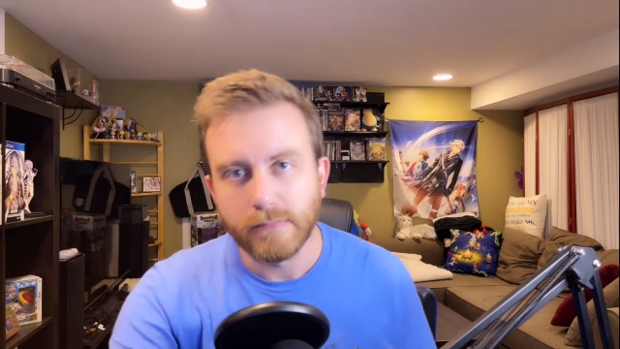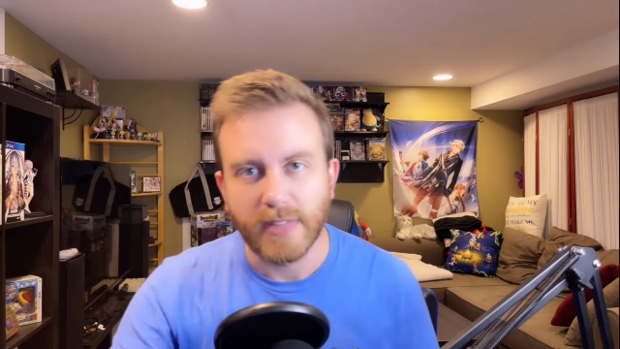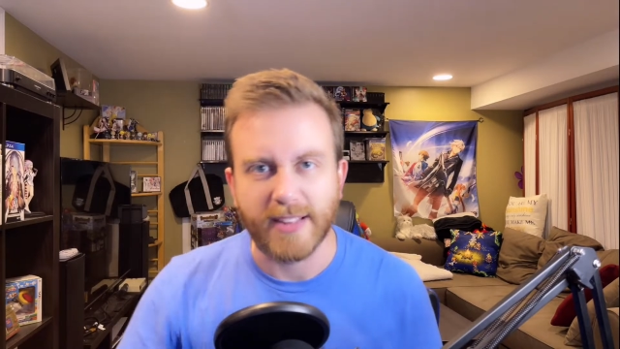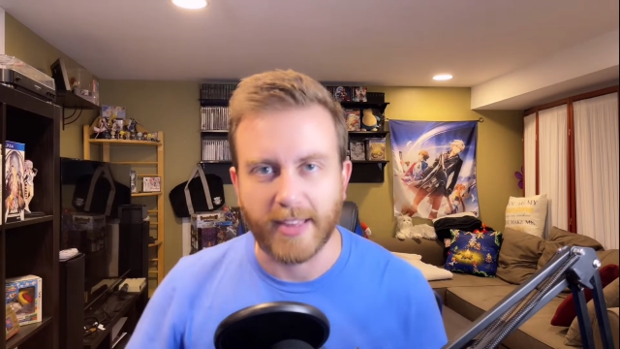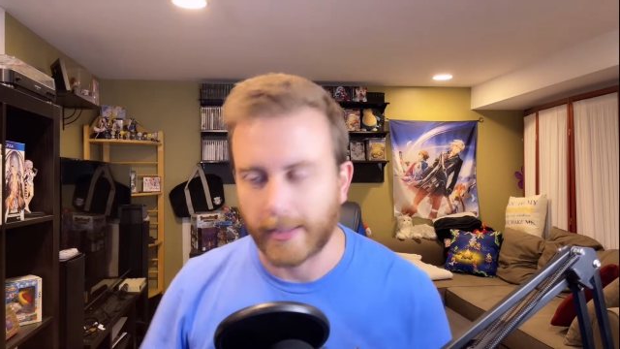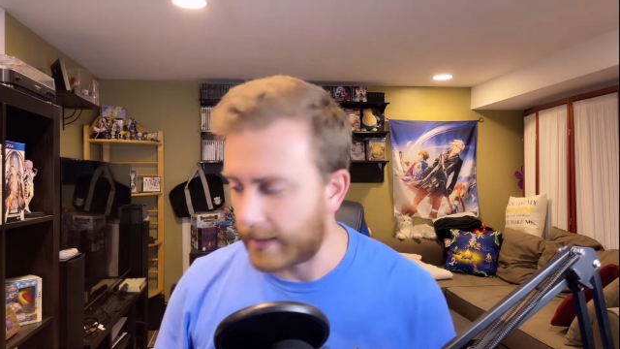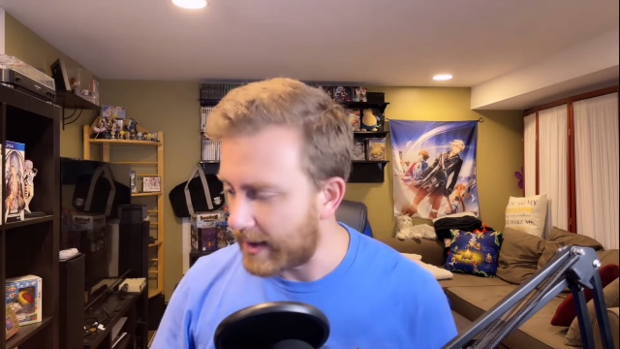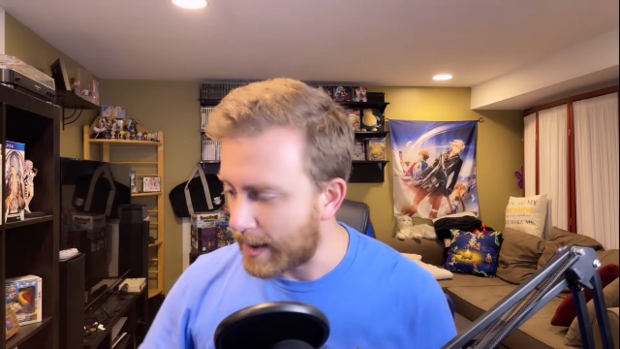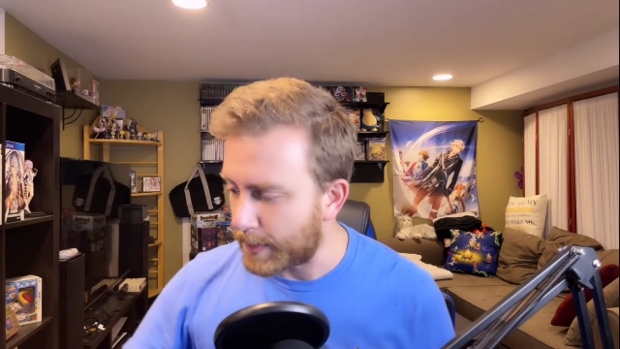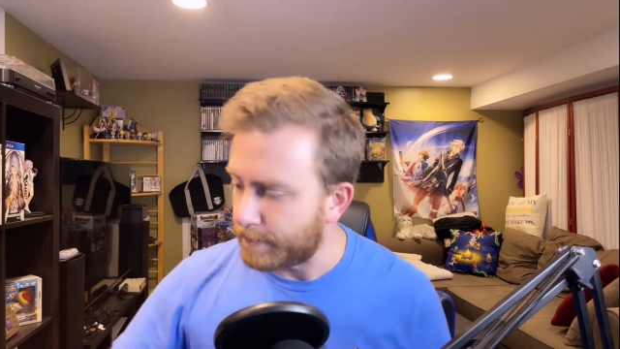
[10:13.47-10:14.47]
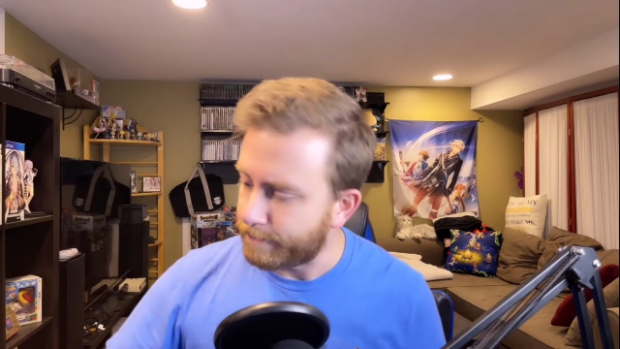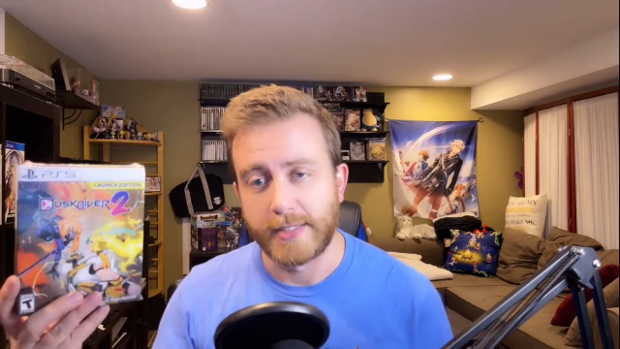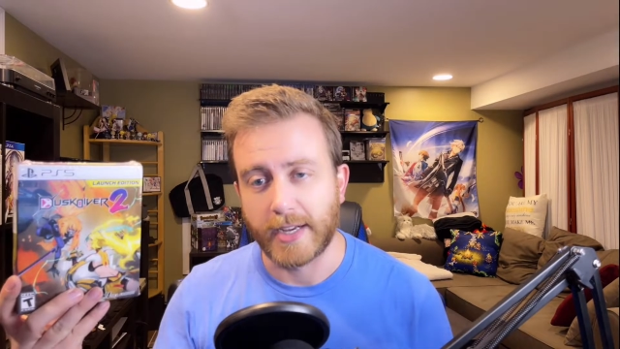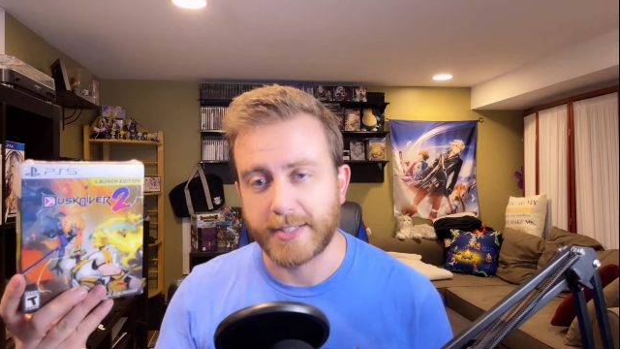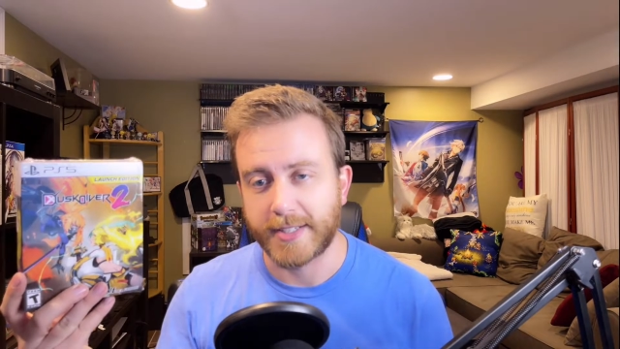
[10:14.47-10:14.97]
That's likely to happen.
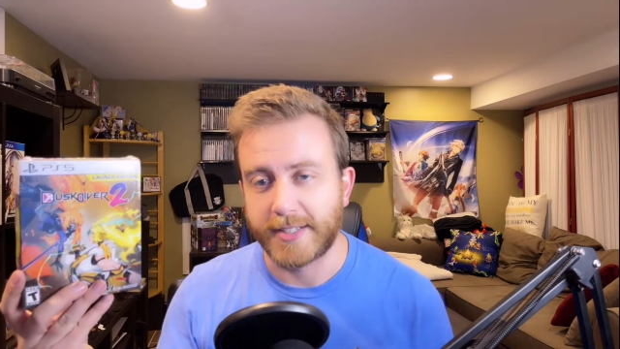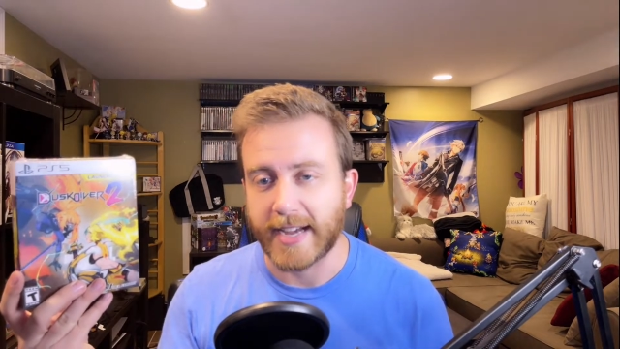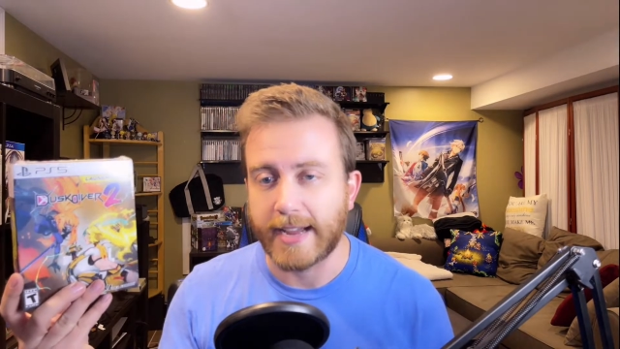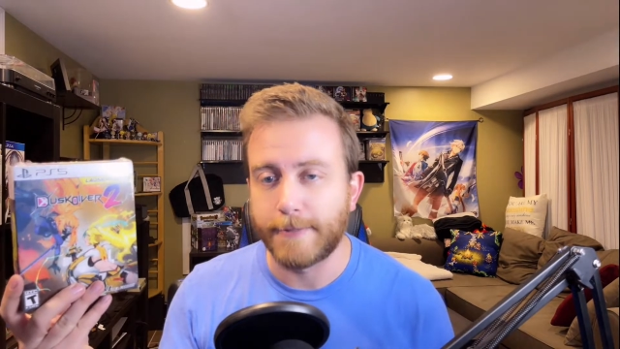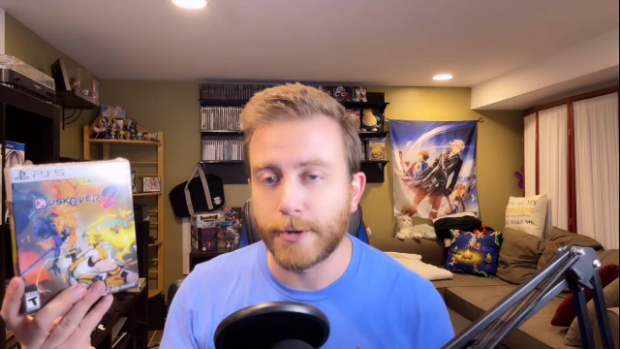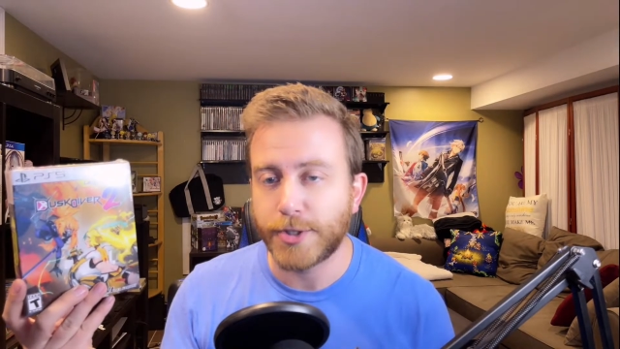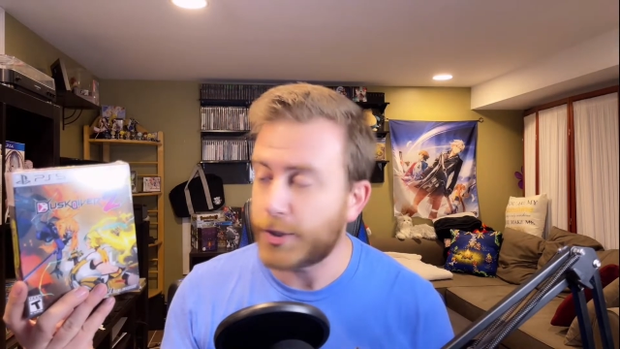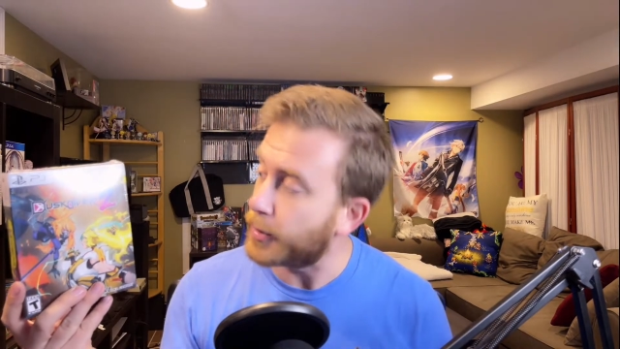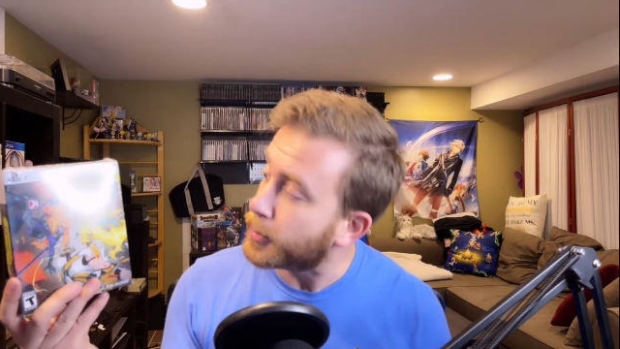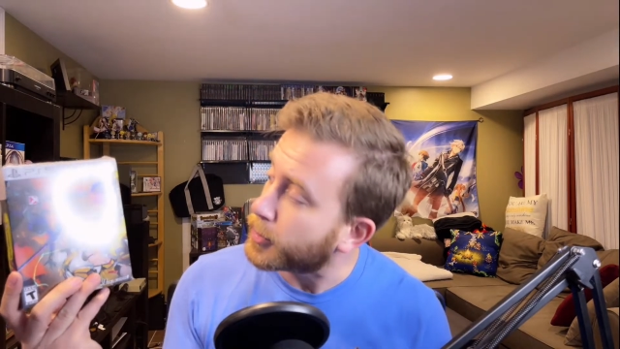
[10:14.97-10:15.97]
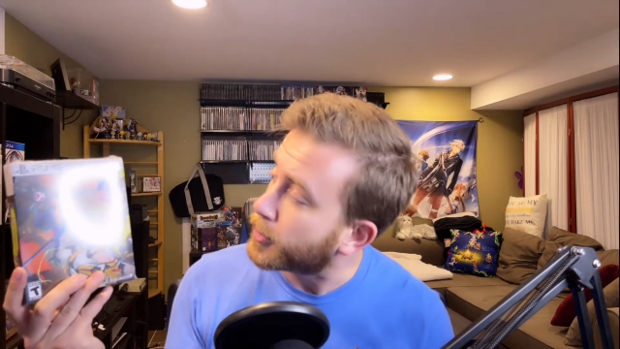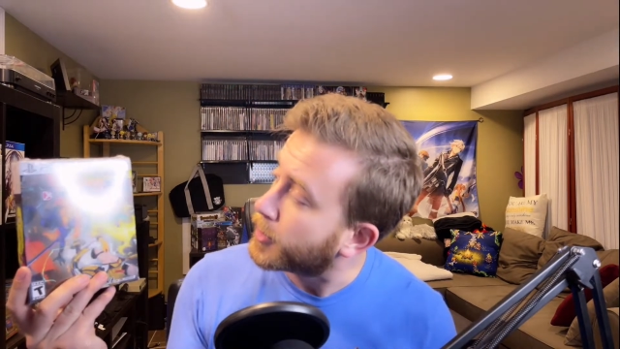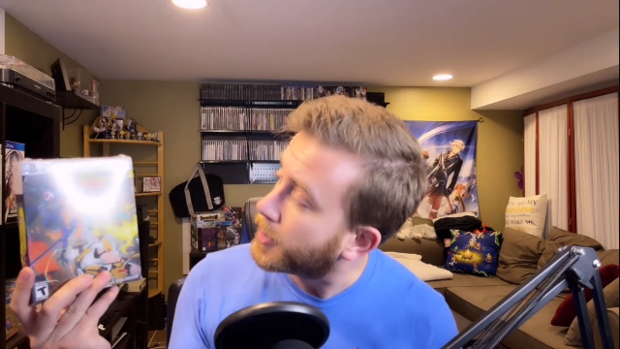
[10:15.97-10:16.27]
Dusk Diver 2,